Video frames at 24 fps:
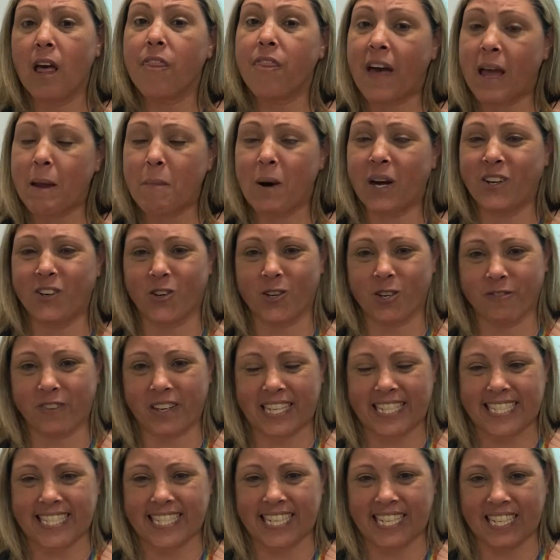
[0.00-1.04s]
they might not have
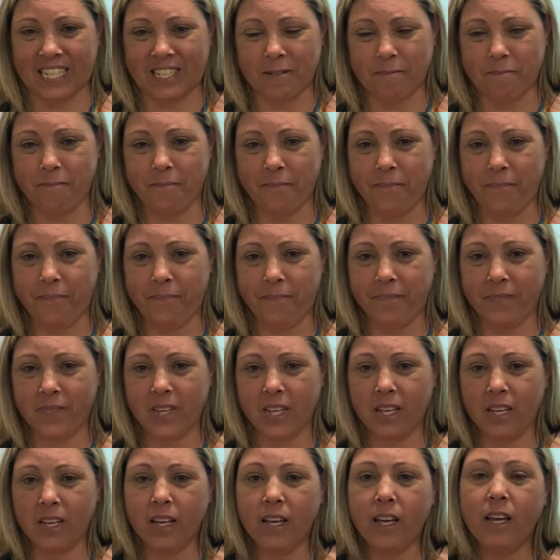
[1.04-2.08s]
considered.
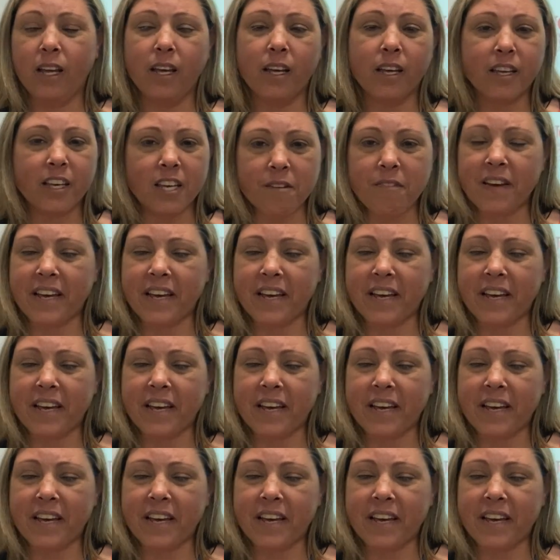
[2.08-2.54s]
Give it